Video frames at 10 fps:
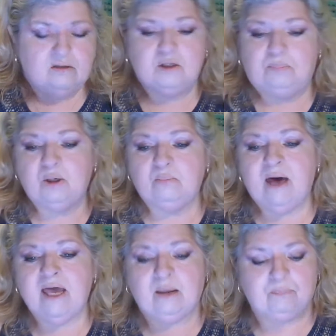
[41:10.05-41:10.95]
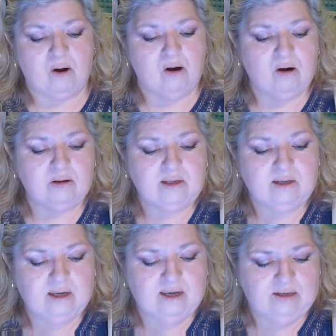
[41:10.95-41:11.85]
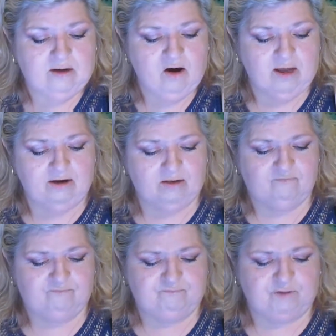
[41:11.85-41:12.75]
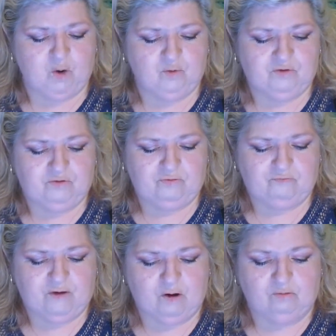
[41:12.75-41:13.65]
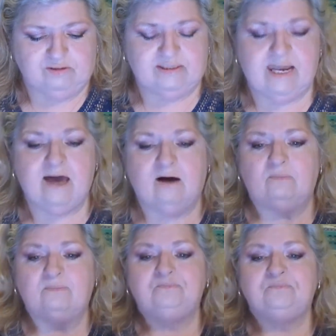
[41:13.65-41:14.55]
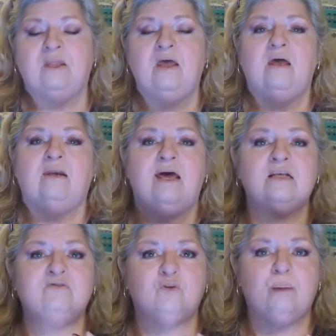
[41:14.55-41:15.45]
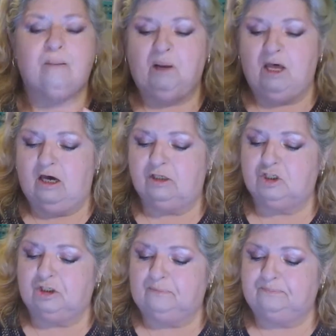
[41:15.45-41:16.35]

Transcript: to put makeup on and not go in your folds. Now, next for my blush.